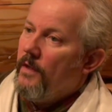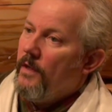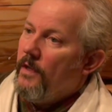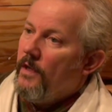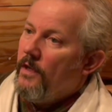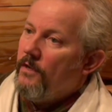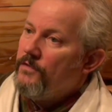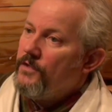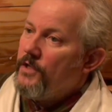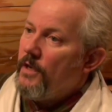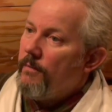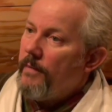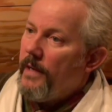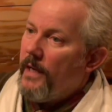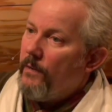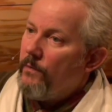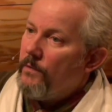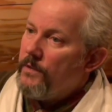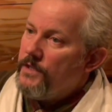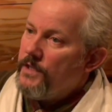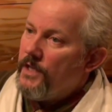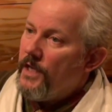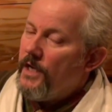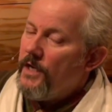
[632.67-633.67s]
If somebody
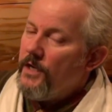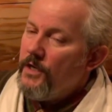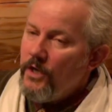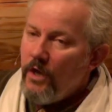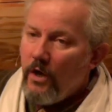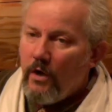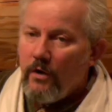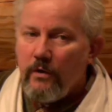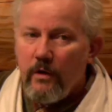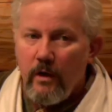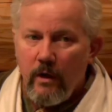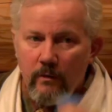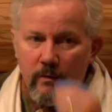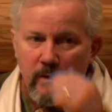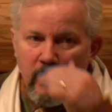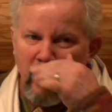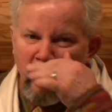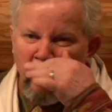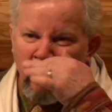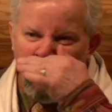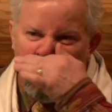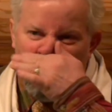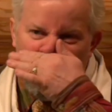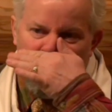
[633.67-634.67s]
would say, no, no,
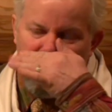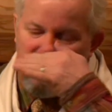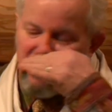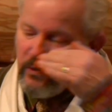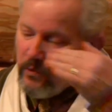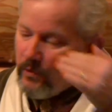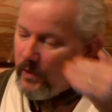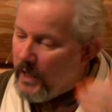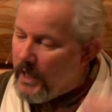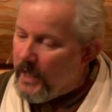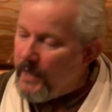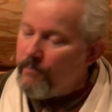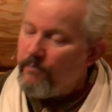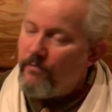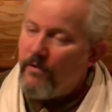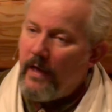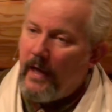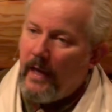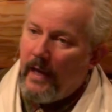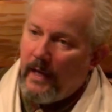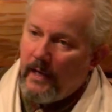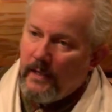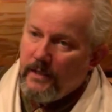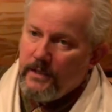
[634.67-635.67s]
no, you keep
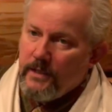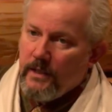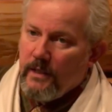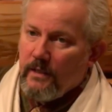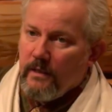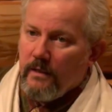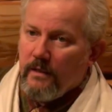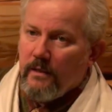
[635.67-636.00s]
that.